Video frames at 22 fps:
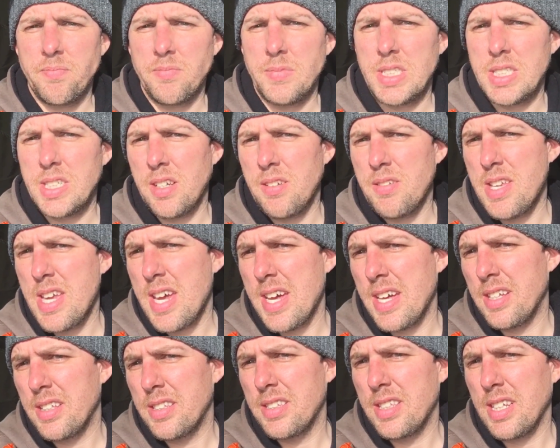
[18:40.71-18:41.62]
So
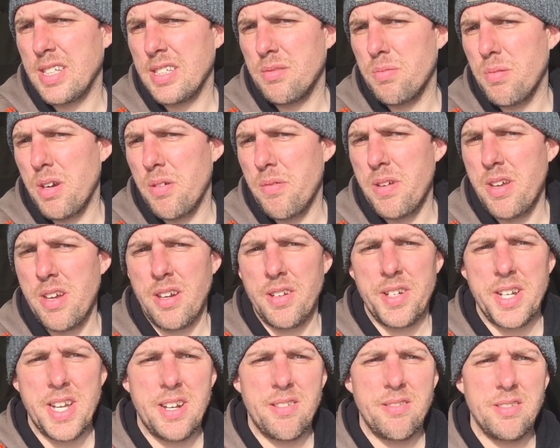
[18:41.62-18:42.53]
yeah, that's where we are
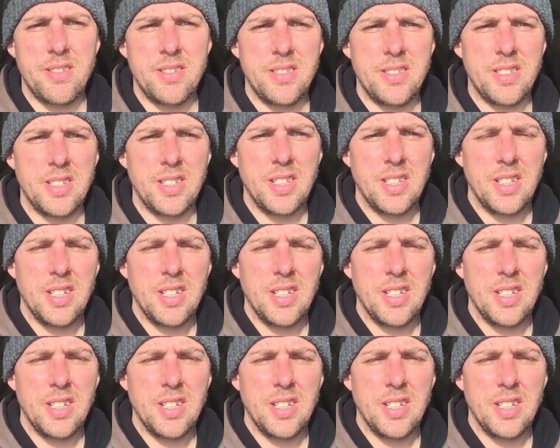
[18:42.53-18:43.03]
now, and